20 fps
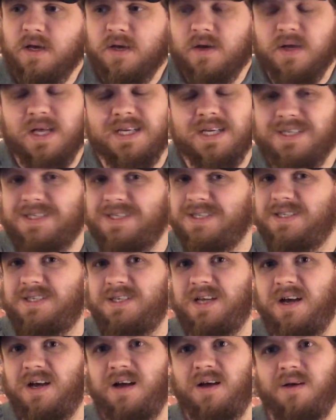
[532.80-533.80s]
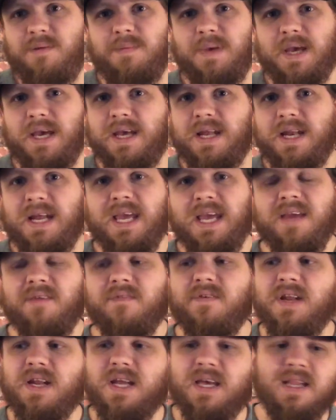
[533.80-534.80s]
well, that's just dumb, man.
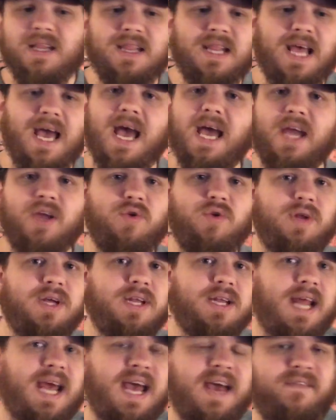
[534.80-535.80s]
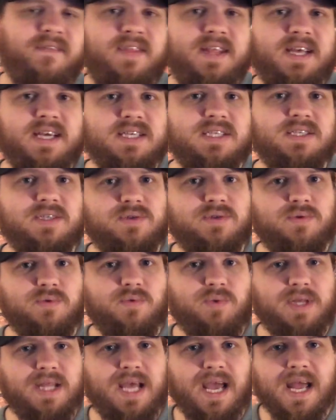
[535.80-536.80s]
Even in that, you didn't have this
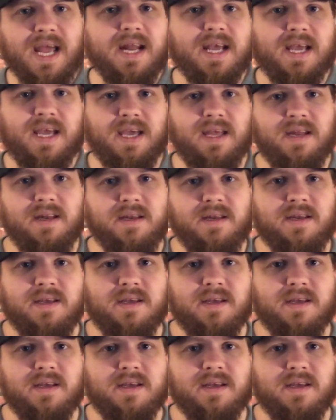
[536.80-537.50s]
with Anakin.